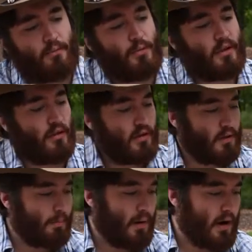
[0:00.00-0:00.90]
When we look
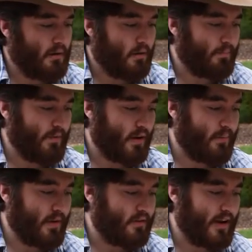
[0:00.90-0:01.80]
at the bottle,
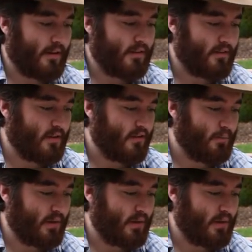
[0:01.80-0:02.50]
they tell us that it's